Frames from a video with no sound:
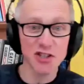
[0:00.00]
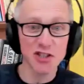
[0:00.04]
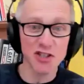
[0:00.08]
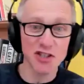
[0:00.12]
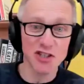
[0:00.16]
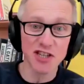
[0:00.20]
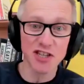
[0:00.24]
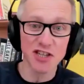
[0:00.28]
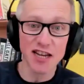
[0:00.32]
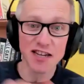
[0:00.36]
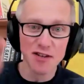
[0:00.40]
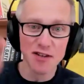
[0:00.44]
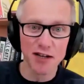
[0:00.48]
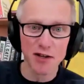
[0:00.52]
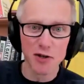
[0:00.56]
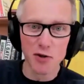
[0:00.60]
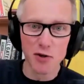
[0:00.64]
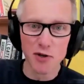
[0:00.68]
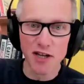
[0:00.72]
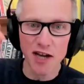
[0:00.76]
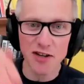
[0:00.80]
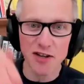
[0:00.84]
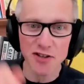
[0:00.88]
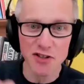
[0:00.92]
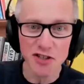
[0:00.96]
It's just the intro. It
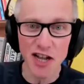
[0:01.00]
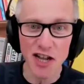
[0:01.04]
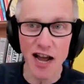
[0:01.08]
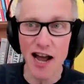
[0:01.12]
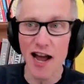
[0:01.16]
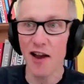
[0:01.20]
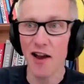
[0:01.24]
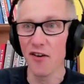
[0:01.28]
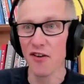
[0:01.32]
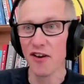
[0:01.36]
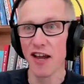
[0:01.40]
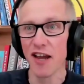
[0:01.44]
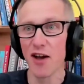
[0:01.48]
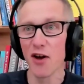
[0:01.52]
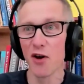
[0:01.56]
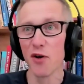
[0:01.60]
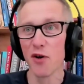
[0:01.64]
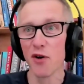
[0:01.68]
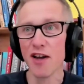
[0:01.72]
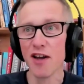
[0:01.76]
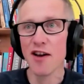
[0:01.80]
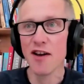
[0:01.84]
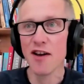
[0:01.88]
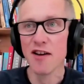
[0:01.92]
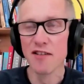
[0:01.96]
all goes
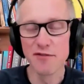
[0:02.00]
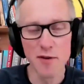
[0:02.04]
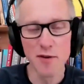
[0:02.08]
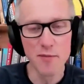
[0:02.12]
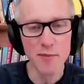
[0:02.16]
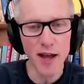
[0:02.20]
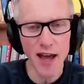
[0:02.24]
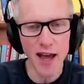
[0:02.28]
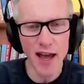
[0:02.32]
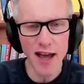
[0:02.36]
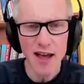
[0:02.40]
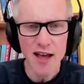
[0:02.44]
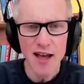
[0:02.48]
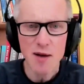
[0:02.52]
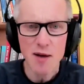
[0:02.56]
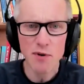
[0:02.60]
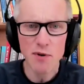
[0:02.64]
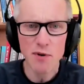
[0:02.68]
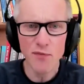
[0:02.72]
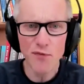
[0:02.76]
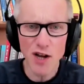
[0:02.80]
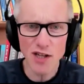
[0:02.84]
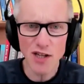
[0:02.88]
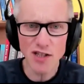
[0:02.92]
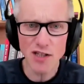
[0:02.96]
downhill from here.
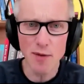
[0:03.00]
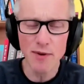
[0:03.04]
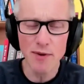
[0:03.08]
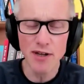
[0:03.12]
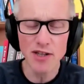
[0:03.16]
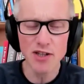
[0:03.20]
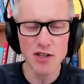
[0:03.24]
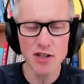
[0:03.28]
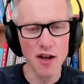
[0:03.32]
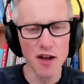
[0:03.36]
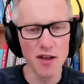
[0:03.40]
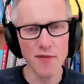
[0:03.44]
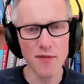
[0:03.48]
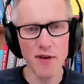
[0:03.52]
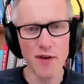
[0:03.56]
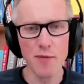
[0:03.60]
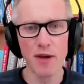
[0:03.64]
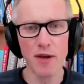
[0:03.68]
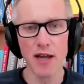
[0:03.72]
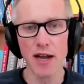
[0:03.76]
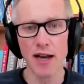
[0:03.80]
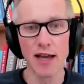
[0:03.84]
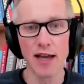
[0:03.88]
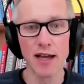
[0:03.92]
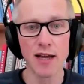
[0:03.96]
But first, I mean, at the very
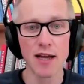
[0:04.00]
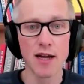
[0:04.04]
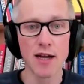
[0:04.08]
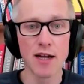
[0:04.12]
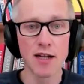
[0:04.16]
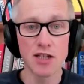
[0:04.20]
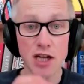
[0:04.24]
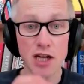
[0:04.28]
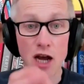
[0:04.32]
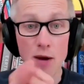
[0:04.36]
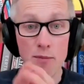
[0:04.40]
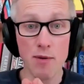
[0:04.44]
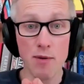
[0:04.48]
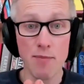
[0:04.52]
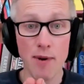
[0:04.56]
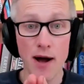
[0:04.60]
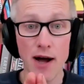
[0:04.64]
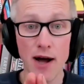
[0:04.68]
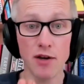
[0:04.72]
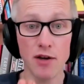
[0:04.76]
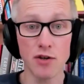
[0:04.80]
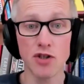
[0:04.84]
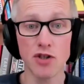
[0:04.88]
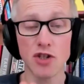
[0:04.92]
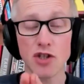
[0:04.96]
beginning, tell me
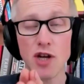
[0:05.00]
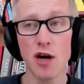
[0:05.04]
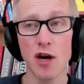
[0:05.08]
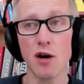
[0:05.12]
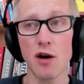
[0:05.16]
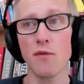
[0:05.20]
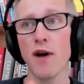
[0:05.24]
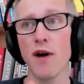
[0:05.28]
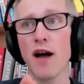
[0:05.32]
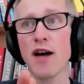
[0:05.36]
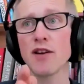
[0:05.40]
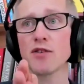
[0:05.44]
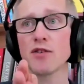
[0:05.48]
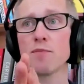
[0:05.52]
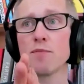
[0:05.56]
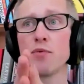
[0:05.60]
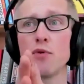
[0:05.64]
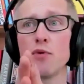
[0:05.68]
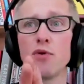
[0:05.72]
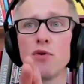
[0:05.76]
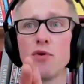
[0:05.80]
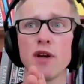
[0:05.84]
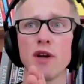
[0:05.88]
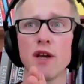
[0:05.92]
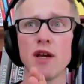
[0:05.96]
about yourself as a
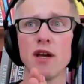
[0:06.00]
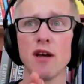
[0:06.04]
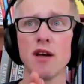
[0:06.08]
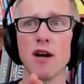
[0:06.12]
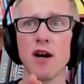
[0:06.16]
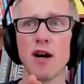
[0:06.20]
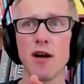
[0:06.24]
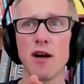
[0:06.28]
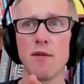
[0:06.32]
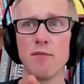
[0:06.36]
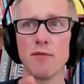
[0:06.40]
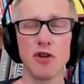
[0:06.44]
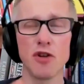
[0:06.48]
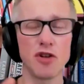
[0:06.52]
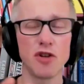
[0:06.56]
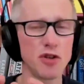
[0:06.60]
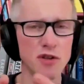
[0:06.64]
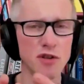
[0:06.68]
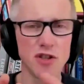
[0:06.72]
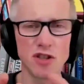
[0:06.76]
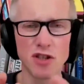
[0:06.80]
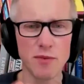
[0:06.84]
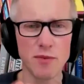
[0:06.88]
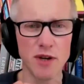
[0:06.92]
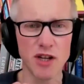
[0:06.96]
boy. You're
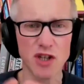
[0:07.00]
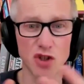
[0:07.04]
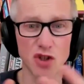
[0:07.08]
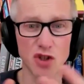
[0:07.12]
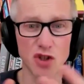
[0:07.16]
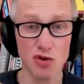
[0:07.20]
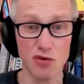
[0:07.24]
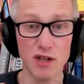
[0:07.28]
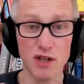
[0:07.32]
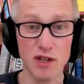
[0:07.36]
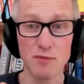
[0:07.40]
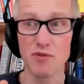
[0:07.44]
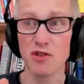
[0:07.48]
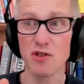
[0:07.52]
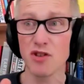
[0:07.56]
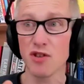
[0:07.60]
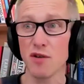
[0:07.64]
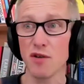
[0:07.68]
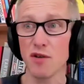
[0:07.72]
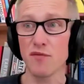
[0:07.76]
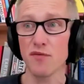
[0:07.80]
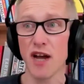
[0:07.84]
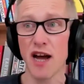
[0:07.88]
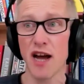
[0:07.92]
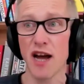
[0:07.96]
doing some extreme
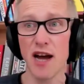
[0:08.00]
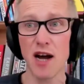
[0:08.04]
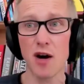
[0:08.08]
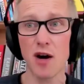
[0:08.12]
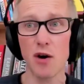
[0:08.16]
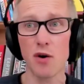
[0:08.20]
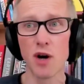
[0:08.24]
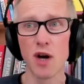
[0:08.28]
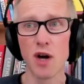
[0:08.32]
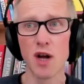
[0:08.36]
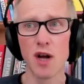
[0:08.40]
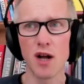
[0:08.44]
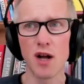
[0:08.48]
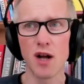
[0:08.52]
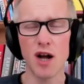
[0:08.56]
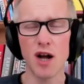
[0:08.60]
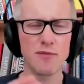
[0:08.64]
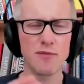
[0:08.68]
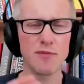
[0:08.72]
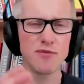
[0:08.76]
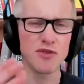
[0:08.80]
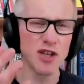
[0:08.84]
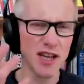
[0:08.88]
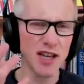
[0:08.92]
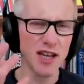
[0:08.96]
stuff now,
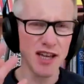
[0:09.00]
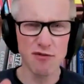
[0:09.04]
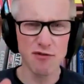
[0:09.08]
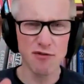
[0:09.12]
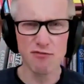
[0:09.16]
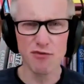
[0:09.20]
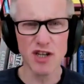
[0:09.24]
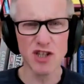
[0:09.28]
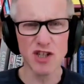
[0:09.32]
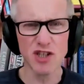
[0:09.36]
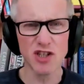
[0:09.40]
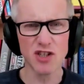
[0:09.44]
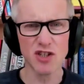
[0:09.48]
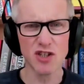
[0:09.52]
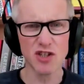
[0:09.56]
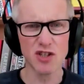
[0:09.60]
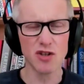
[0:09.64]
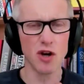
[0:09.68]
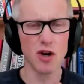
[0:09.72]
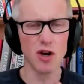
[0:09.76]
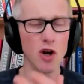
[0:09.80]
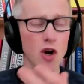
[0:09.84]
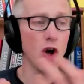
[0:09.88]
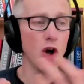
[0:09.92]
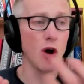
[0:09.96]
taking risks
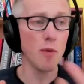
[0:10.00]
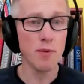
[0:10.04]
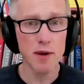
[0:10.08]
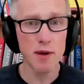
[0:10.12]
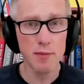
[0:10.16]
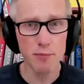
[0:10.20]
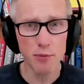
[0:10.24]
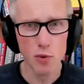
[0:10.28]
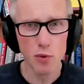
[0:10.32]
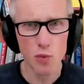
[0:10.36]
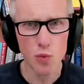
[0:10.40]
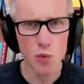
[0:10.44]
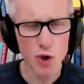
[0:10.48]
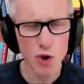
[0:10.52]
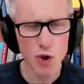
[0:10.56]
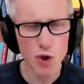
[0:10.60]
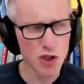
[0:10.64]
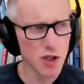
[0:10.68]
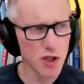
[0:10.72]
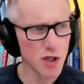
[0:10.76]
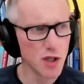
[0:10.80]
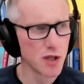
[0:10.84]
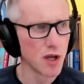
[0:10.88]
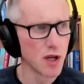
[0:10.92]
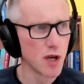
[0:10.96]
that a lot of people
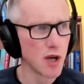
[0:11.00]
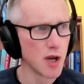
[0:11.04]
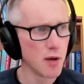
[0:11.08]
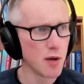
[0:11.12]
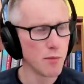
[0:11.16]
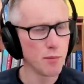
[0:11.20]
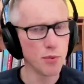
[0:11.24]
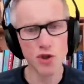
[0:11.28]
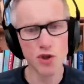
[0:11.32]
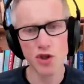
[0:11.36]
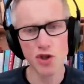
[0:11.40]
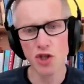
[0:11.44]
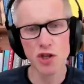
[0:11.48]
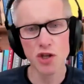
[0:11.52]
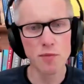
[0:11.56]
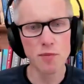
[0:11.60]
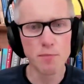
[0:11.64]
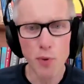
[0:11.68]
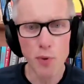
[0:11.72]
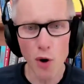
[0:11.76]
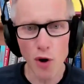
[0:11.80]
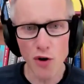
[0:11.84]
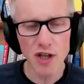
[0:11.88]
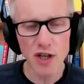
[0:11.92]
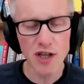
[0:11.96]
wouldn't, pushing your
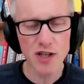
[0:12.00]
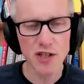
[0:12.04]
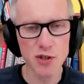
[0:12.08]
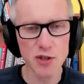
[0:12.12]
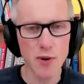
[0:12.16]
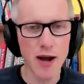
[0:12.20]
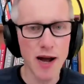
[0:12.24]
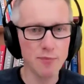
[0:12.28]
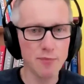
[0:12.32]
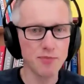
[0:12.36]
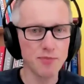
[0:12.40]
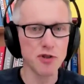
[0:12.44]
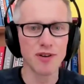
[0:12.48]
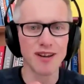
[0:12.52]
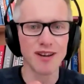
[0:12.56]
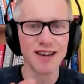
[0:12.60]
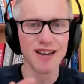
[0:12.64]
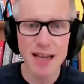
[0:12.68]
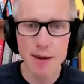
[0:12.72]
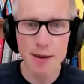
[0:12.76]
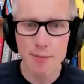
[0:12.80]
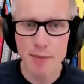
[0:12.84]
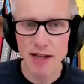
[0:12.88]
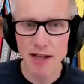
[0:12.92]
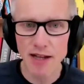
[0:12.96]
body to absolute
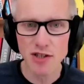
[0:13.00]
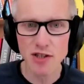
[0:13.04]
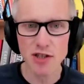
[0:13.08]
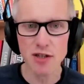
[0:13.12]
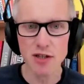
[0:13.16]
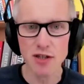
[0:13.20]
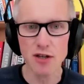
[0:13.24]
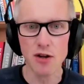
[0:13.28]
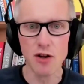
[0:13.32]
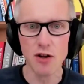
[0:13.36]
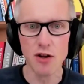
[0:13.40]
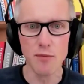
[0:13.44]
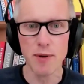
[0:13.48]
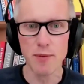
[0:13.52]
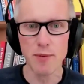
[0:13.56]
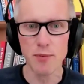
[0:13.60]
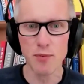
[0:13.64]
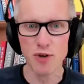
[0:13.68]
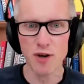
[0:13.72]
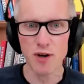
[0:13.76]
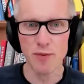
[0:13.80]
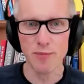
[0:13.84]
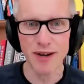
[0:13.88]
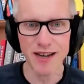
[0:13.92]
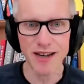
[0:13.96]
limits that a lot of people
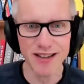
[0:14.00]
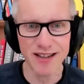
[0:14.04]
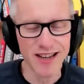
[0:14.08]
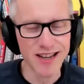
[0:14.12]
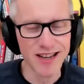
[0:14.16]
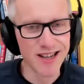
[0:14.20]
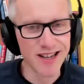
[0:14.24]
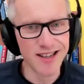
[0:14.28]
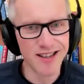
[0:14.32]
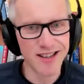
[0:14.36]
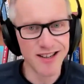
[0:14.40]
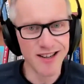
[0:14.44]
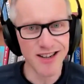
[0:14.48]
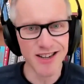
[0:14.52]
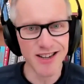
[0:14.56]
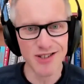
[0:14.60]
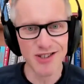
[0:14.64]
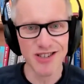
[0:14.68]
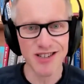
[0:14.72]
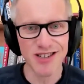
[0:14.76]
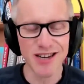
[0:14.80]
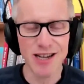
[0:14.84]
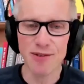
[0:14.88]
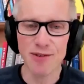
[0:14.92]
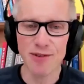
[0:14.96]
wouldn't. I mean, no
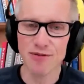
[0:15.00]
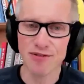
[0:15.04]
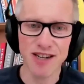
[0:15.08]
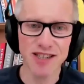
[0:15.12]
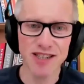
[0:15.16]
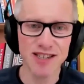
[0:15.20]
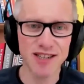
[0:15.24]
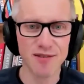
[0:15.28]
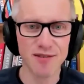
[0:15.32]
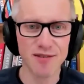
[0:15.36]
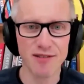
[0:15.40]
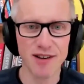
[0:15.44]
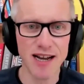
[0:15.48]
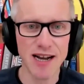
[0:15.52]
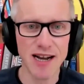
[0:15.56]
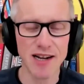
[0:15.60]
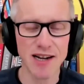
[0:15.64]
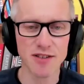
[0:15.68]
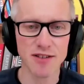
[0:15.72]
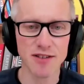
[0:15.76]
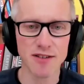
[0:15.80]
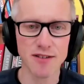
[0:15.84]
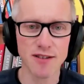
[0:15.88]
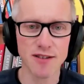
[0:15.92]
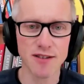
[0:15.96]
sleep for 83
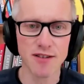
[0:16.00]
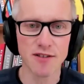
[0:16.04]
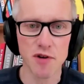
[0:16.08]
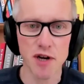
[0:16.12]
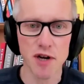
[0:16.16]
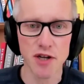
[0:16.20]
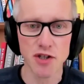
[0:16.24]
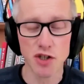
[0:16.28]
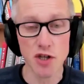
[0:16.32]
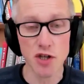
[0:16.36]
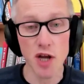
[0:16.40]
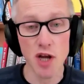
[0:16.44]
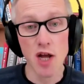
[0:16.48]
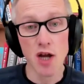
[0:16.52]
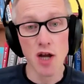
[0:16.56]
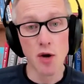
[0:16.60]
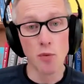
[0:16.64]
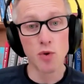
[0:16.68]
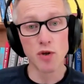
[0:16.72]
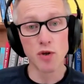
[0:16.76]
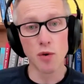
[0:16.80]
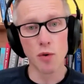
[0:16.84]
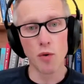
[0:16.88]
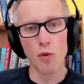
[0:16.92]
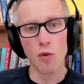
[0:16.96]
hours. Goodness gracious.
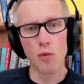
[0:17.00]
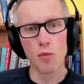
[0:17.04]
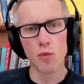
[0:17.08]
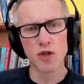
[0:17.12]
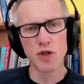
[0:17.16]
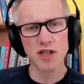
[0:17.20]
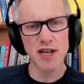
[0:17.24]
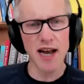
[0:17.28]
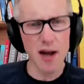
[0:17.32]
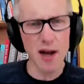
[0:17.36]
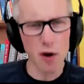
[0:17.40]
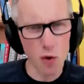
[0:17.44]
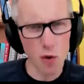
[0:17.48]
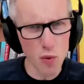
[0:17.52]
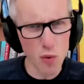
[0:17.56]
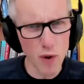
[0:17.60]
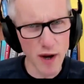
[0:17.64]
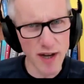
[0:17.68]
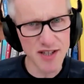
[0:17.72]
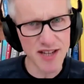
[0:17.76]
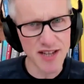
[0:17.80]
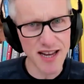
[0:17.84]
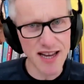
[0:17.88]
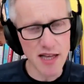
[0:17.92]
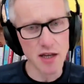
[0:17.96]
Was that
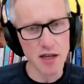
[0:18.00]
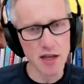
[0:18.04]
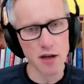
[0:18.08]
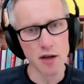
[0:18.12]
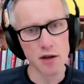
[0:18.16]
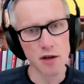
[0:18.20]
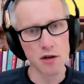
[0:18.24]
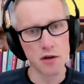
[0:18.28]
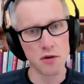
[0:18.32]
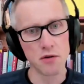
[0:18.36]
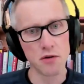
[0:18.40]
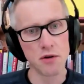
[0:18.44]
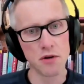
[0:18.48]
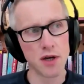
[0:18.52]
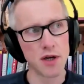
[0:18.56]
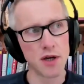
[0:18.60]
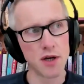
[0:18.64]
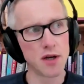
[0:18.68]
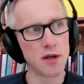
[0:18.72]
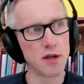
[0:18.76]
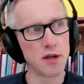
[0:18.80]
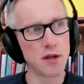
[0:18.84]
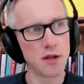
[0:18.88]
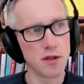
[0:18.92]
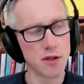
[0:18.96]
always in you,
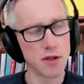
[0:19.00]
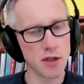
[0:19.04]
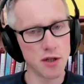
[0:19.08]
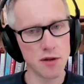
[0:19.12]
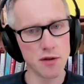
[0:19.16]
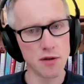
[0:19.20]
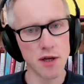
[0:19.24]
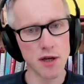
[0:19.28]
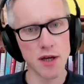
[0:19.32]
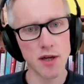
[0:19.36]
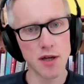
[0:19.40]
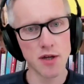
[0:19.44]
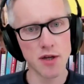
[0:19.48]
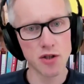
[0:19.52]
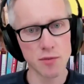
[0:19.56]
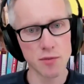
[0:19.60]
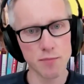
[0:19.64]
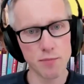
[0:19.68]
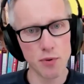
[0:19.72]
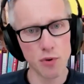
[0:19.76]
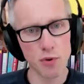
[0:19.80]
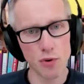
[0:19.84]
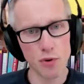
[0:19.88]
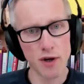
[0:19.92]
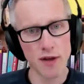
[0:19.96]
do you think, as a
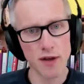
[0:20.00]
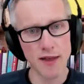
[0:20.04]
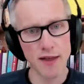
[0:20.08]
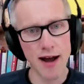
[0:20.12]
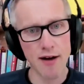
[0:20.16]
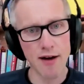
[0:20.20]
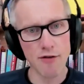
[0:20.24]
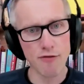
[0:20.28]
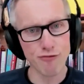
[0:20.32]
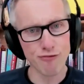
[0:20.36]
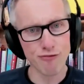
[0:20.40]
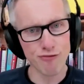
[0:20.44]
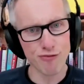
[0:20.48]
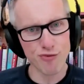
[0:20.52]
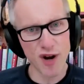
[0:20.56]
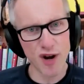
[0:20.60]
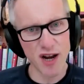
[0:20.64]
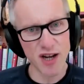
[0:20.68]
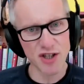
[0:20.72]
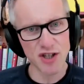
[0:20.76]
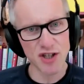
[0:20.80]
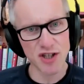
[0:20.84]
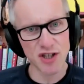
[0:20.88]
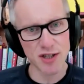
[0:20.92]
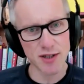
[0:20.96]
boy, that
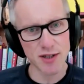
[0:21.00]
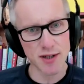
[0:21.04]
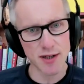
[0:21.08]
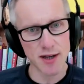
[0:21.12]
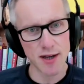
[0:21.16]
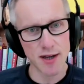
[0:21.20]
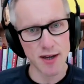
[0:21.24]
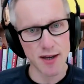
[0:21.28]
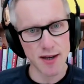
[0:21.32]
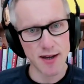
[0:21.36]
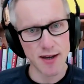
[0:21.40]
risk